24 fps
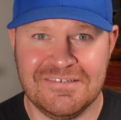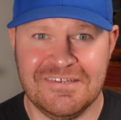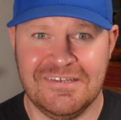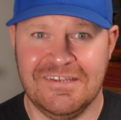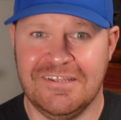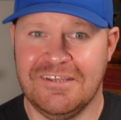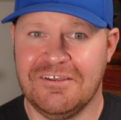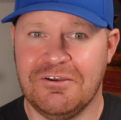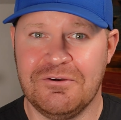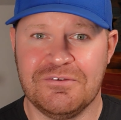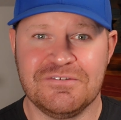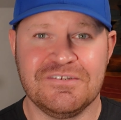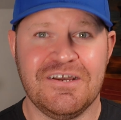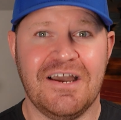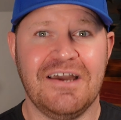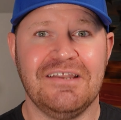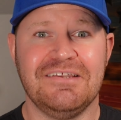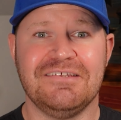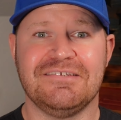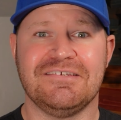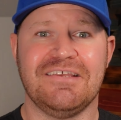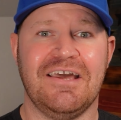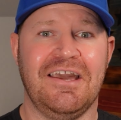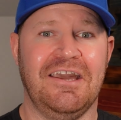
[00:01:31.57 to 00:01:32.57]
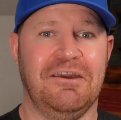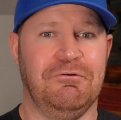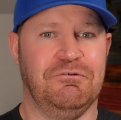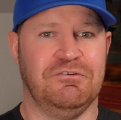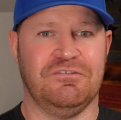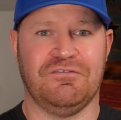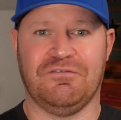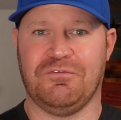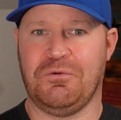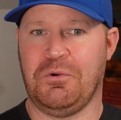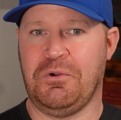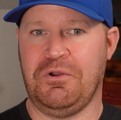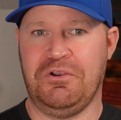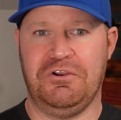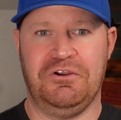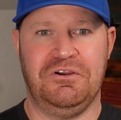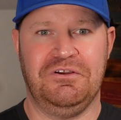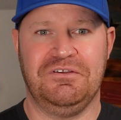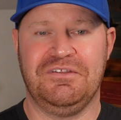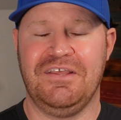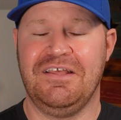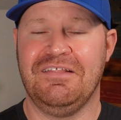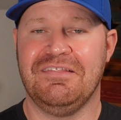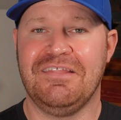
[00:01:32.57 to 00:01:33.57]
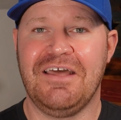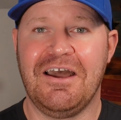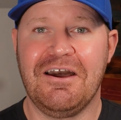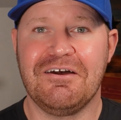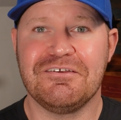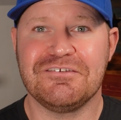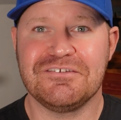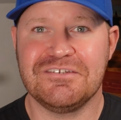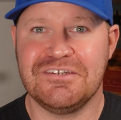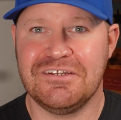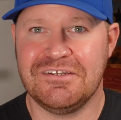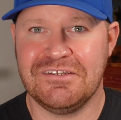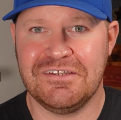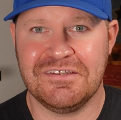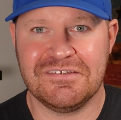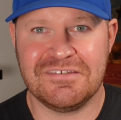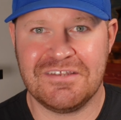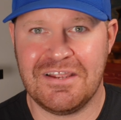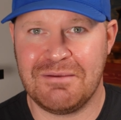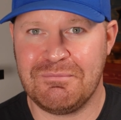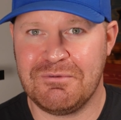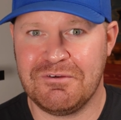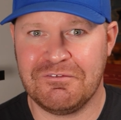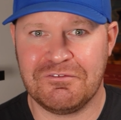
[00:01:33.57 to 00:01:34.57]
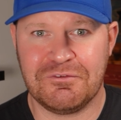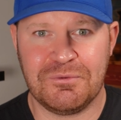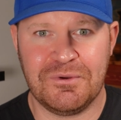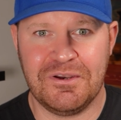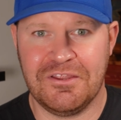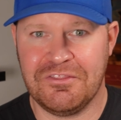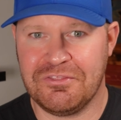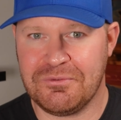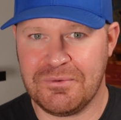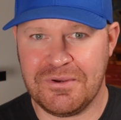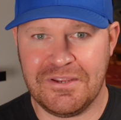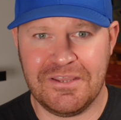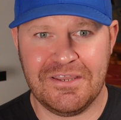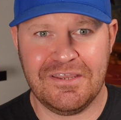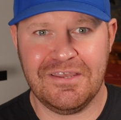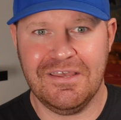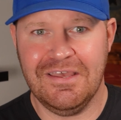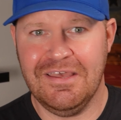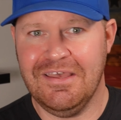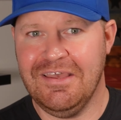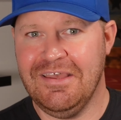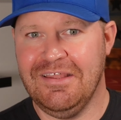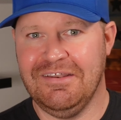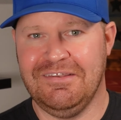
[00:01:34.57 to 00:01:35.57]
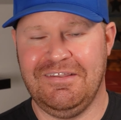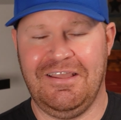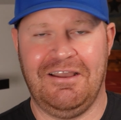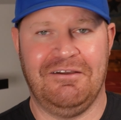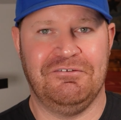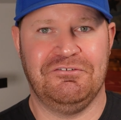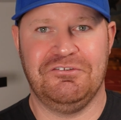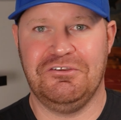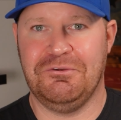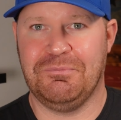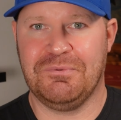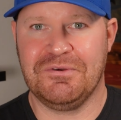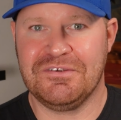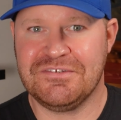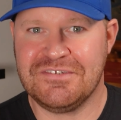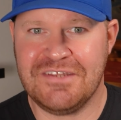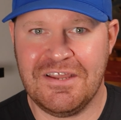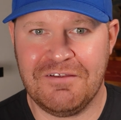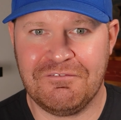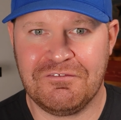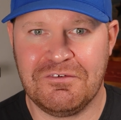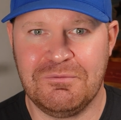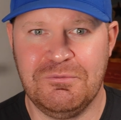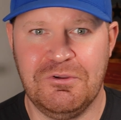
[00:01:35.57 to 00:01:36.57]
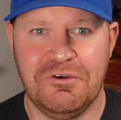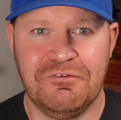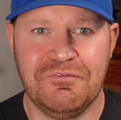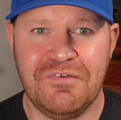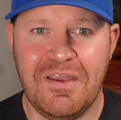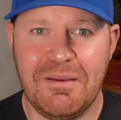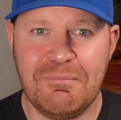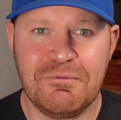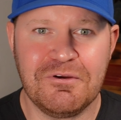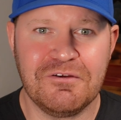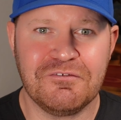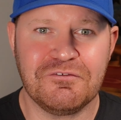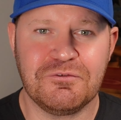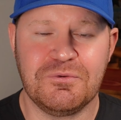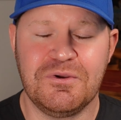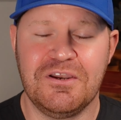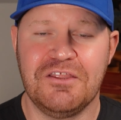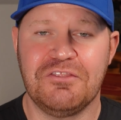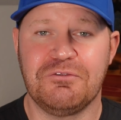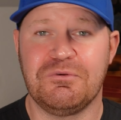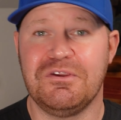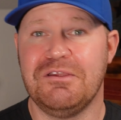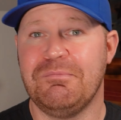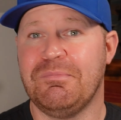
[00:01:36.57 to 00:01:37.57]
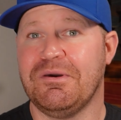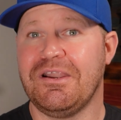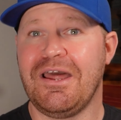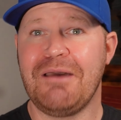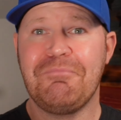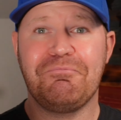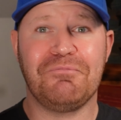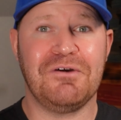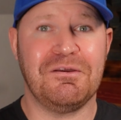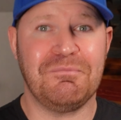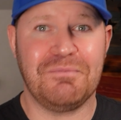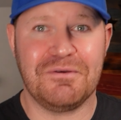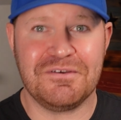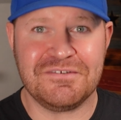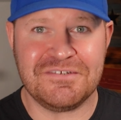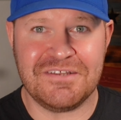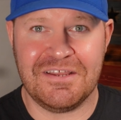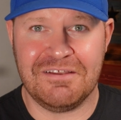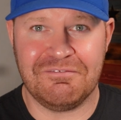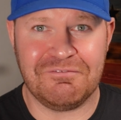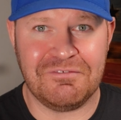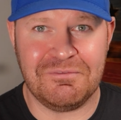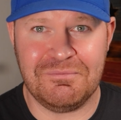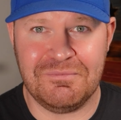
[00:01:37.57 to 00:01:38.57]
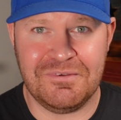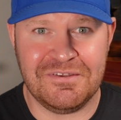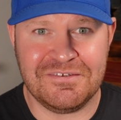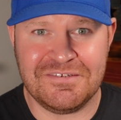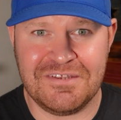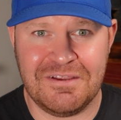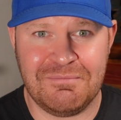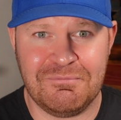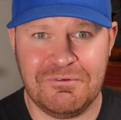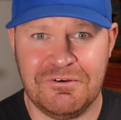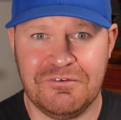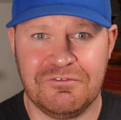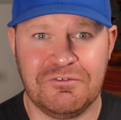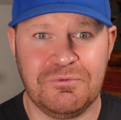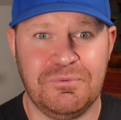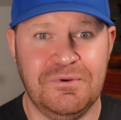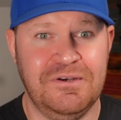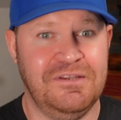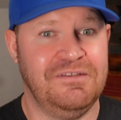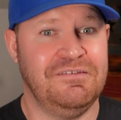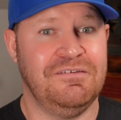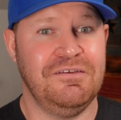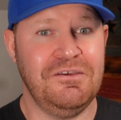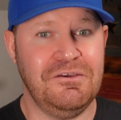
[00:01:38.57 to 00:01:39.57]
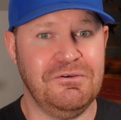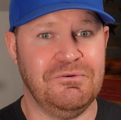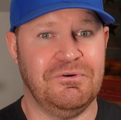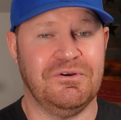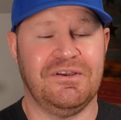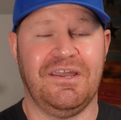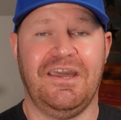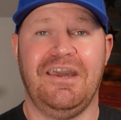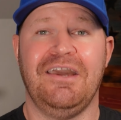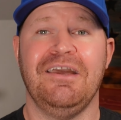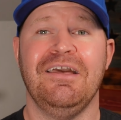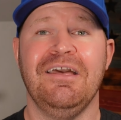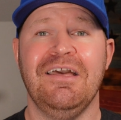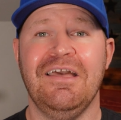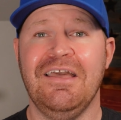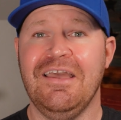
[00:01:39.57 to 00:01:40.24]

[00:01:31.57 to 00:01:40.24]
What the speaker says: And he goes on to say it was $410,000 in December of 23, down 2% from November of 23, but up 1% from December of 22, okay?